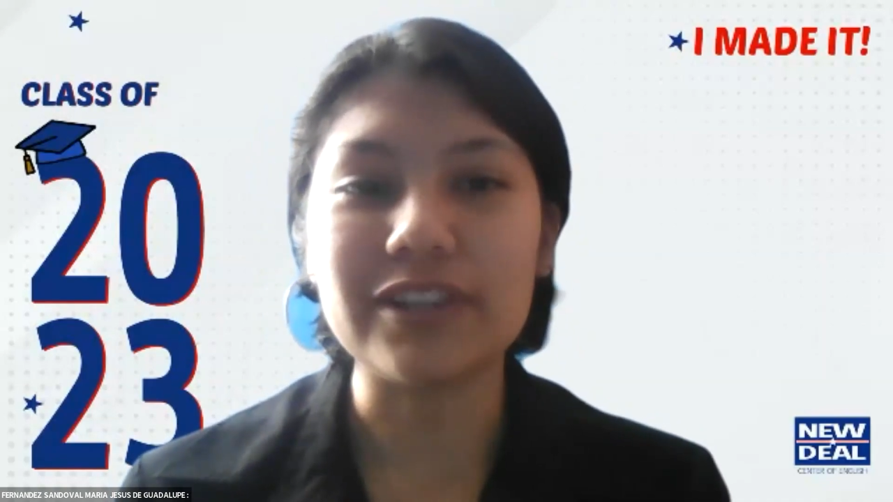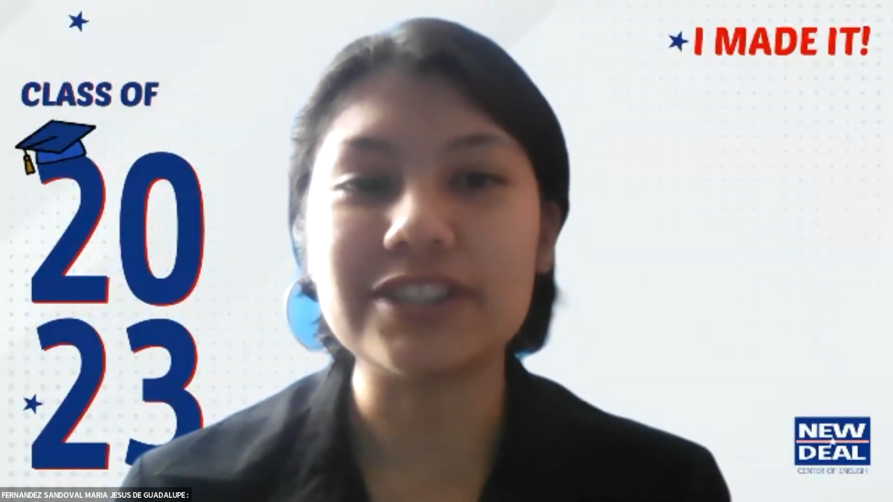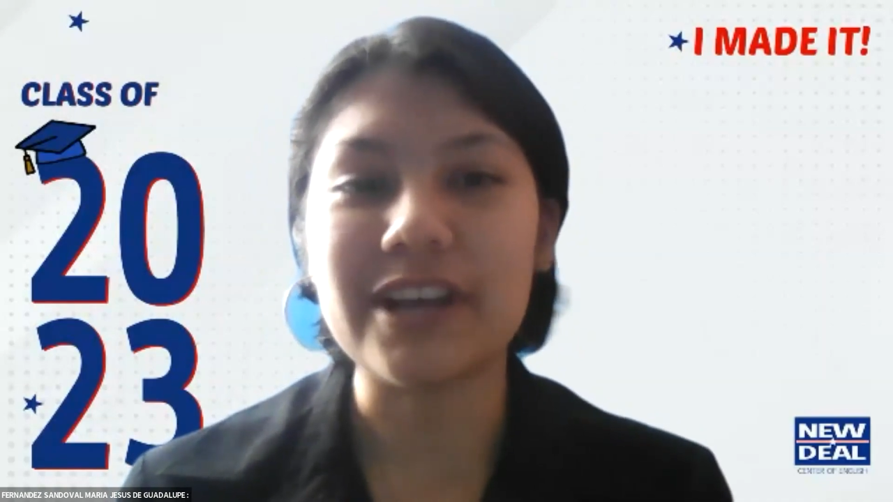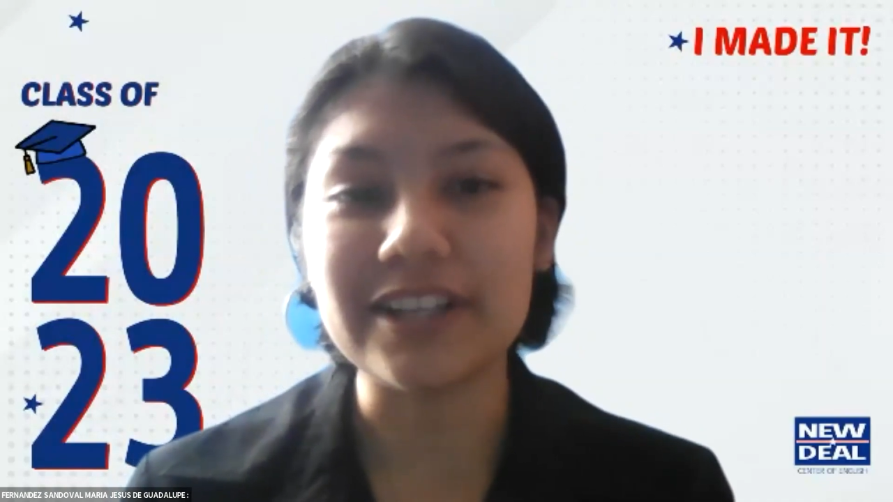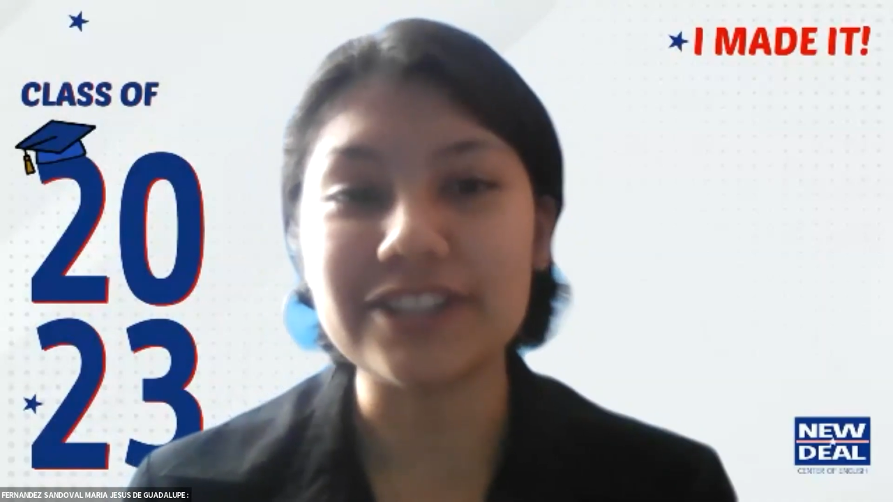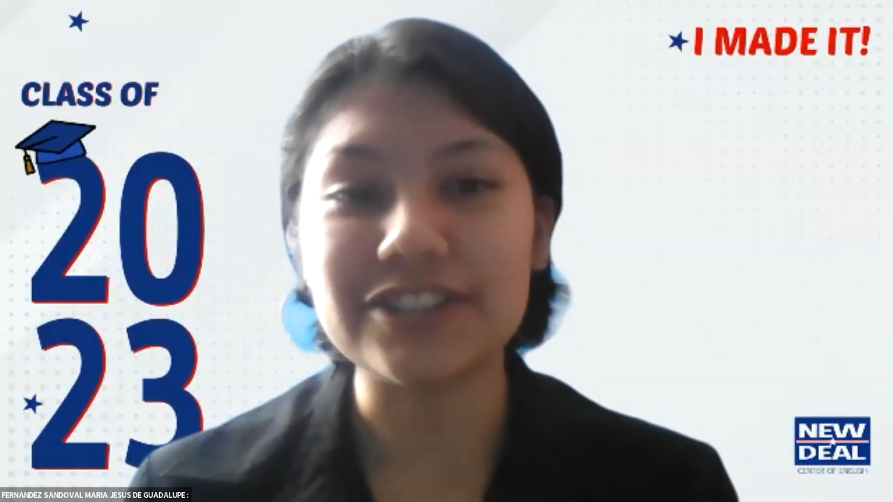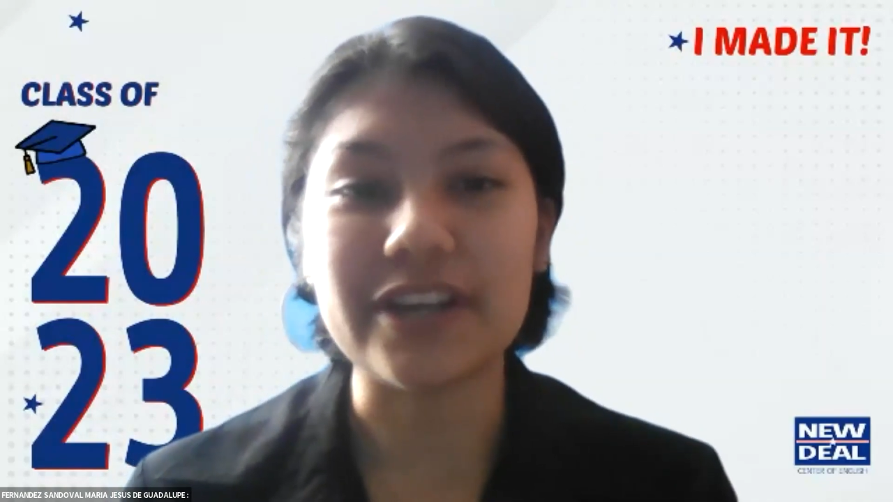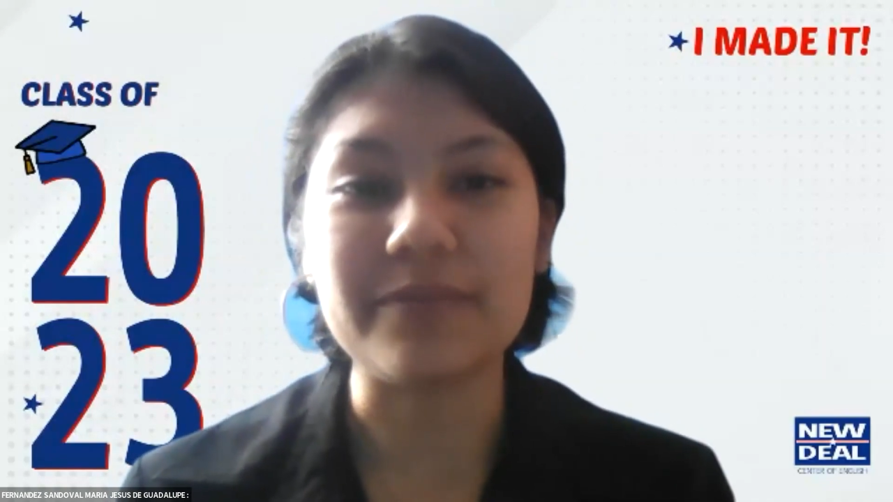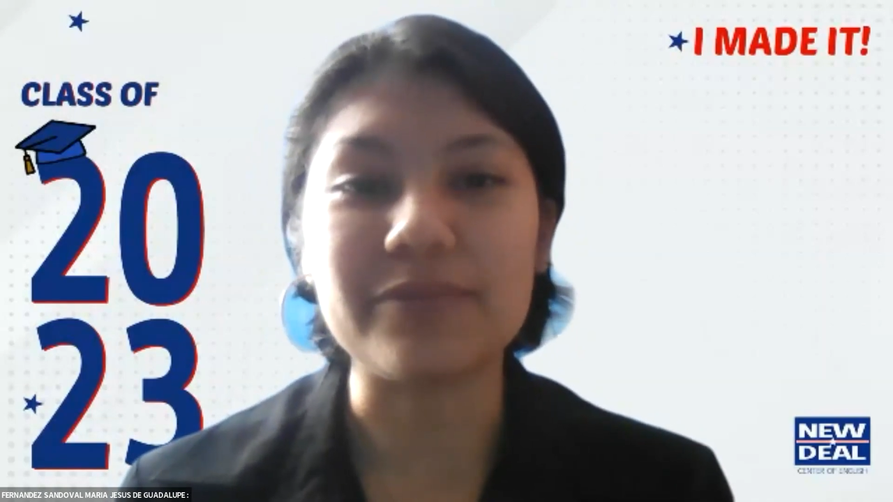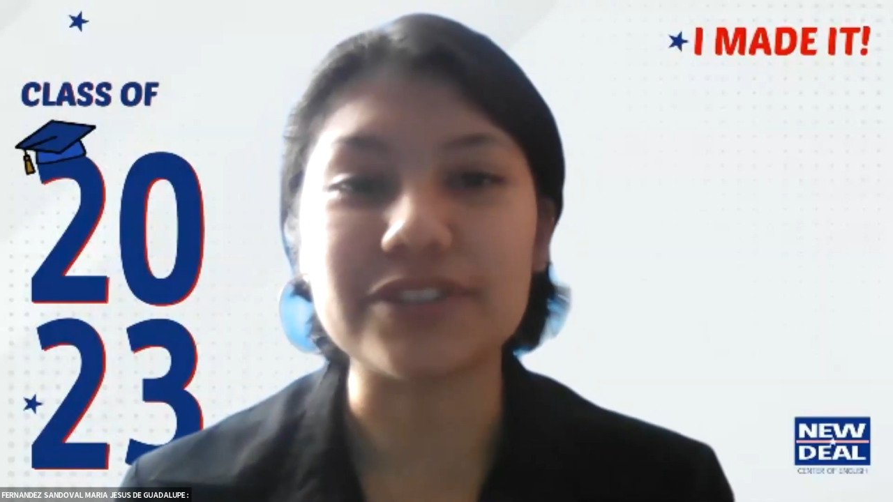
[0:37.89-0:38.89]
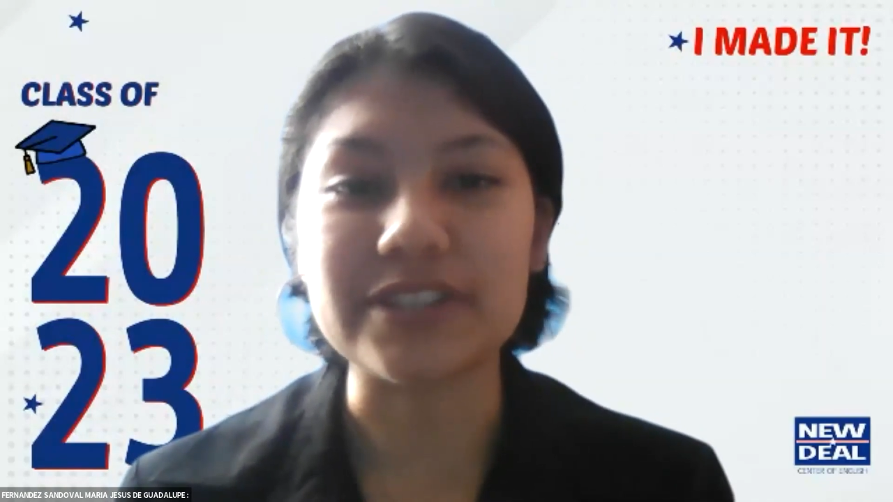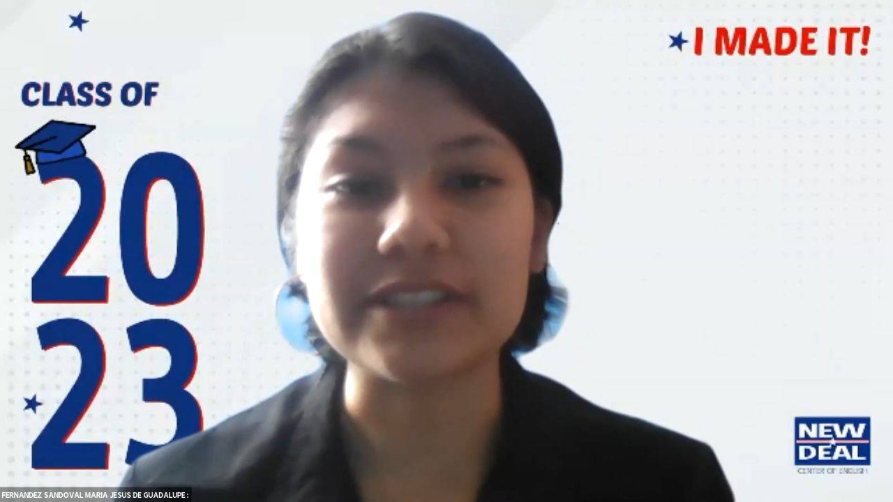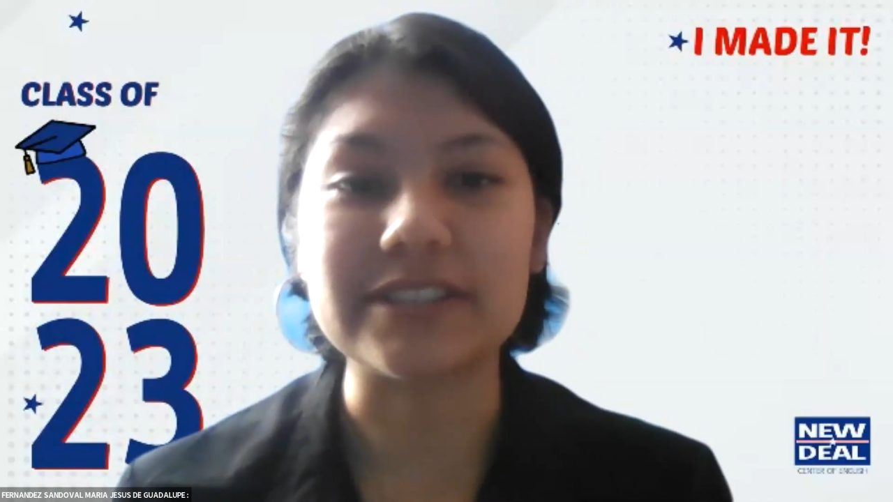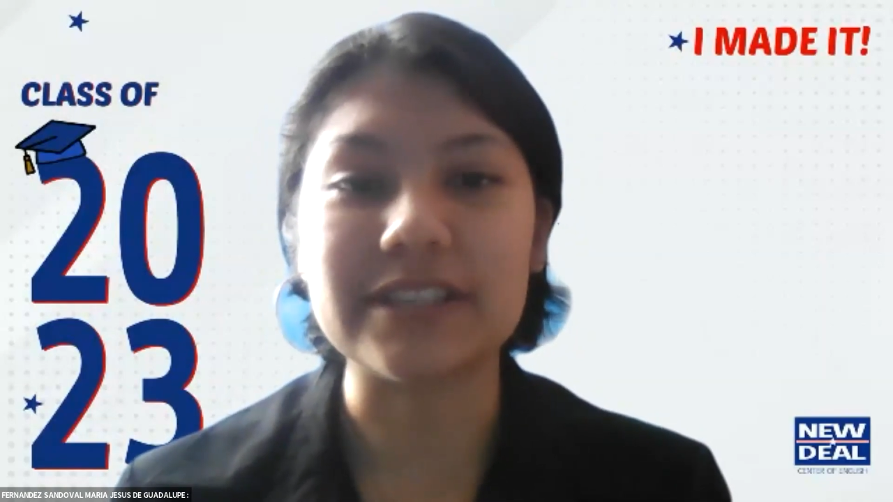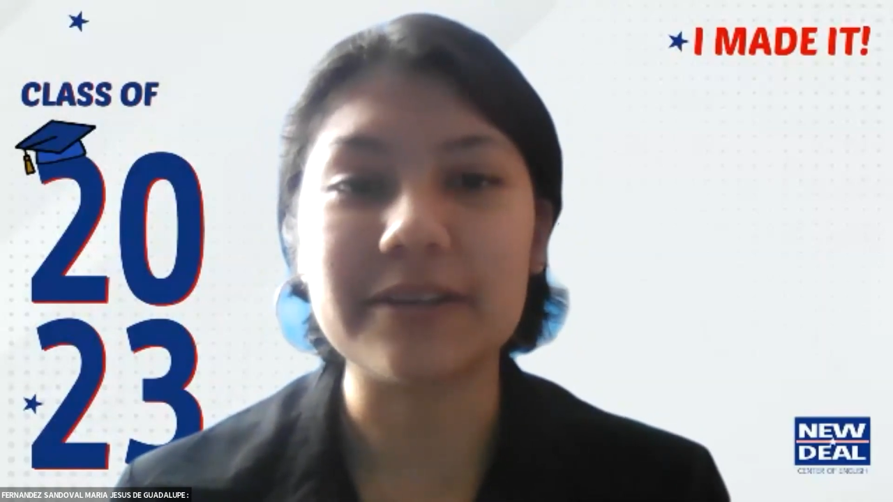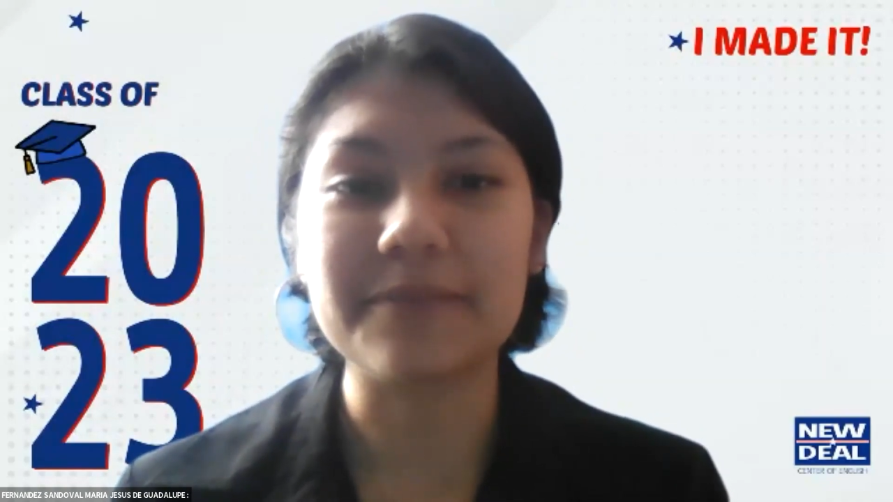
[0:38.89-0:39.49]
challenges I present.